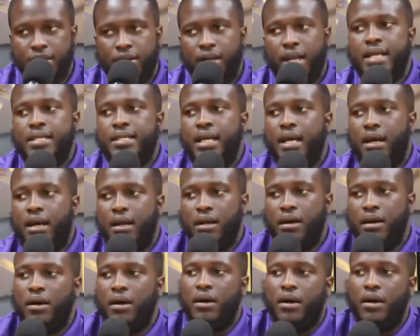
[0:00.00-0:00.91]
So that's how
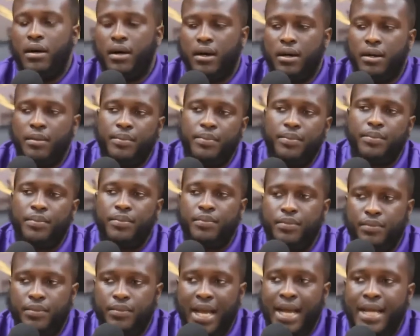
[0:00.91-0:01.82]
the, um,
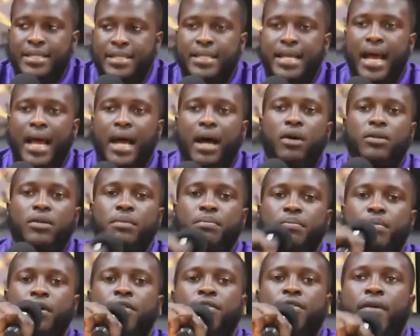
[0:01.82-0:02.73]
that's how
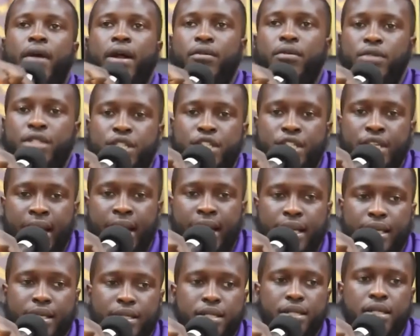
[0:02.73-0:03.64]
the birthright was
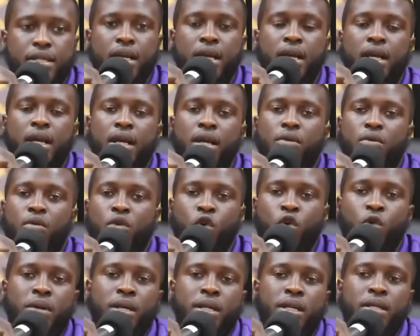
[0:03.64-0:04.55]
changed.
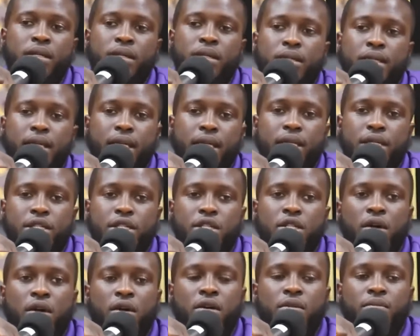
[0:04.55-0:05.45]
Reuben did his
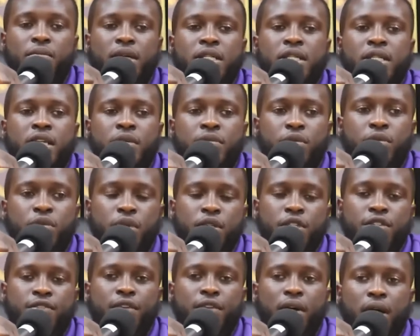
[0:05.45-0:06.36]
dirt by sleeping
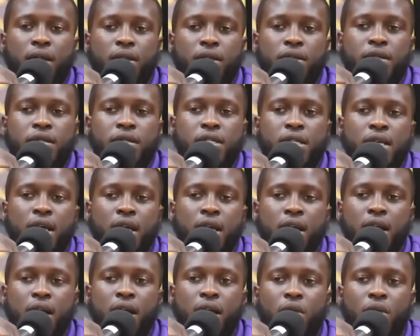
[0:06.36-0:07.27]
with his father's
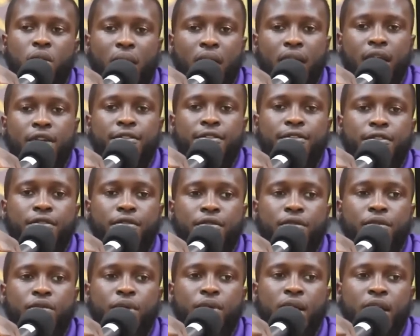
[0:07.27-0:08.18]

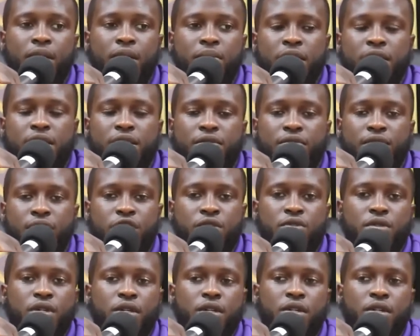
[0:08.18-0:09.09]
wife in the midst of
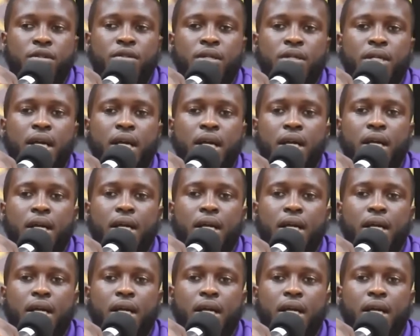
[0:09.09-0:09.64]
Israel.